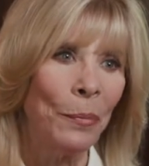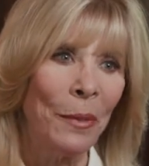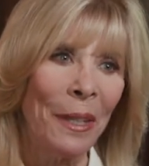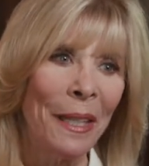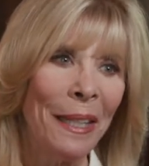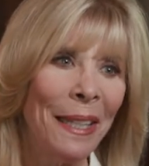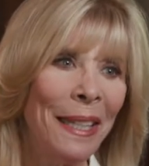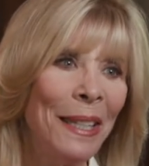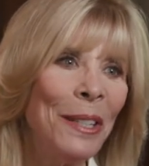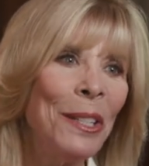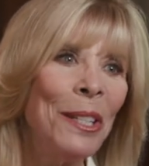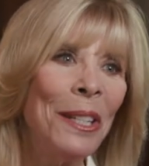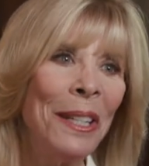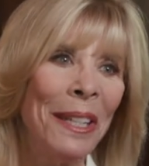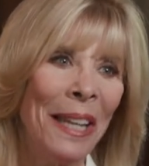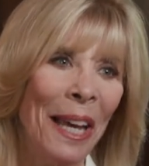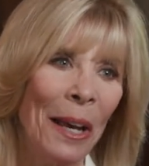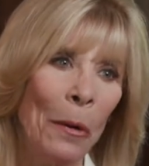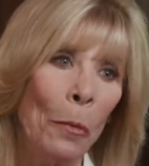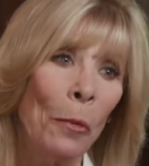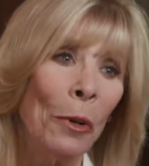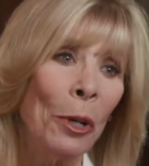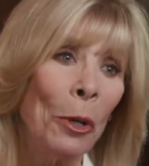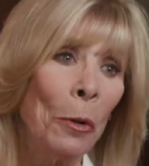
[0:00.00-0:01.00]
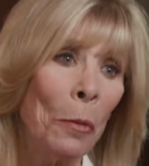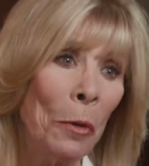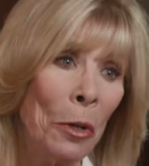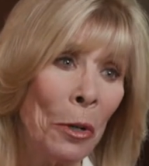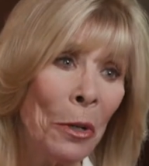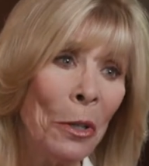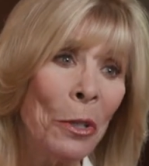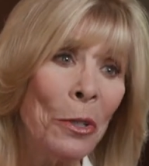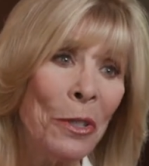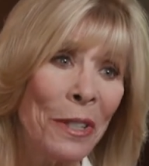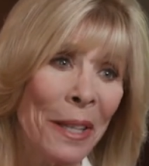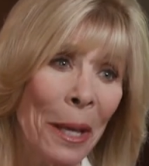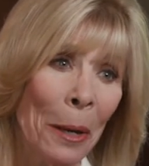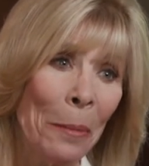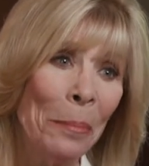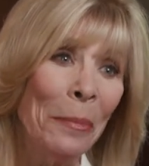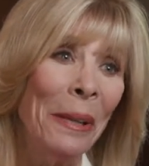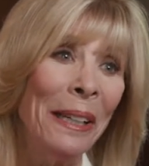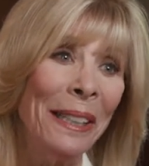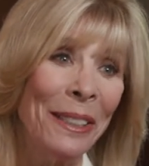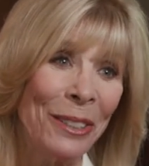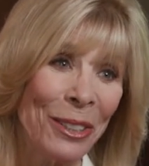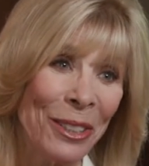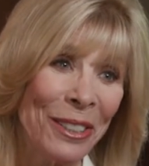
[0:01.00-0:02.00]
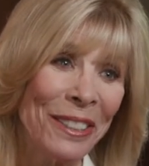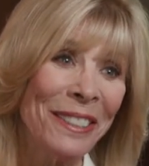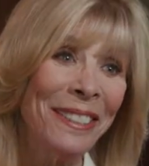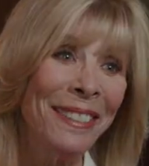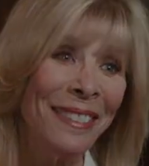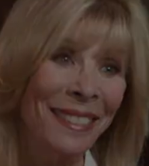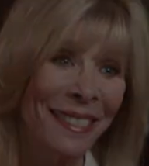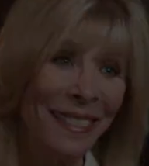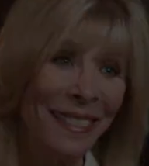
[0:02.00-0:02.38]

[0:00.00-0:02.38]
he did not want to rehearse that much.